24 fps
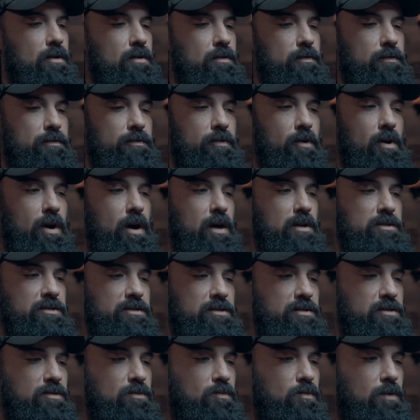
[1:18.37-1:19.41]
For
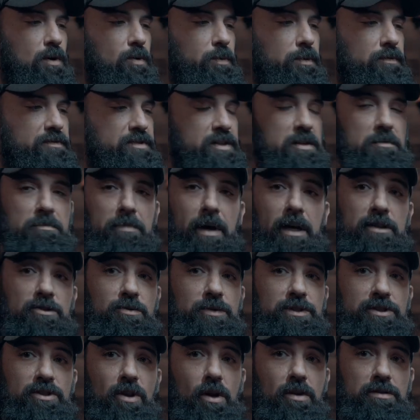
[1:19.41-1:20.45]
us, what we've seen best
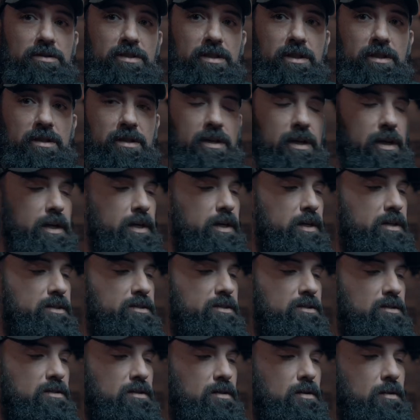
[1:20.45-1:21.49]
results in
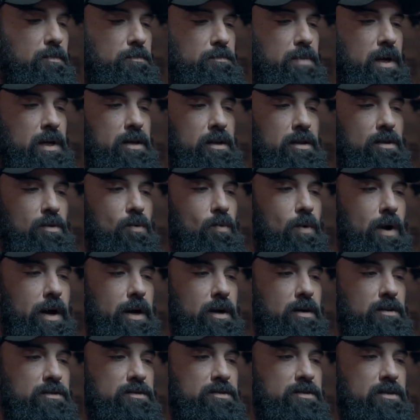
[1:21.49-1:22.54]
is bending the
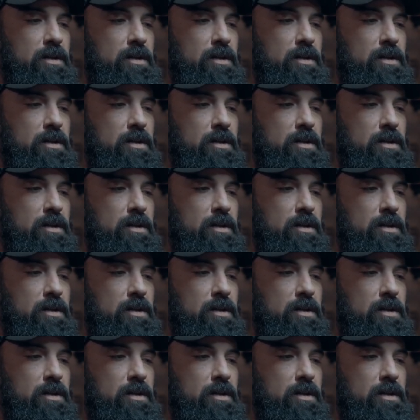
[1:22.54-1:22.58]
wires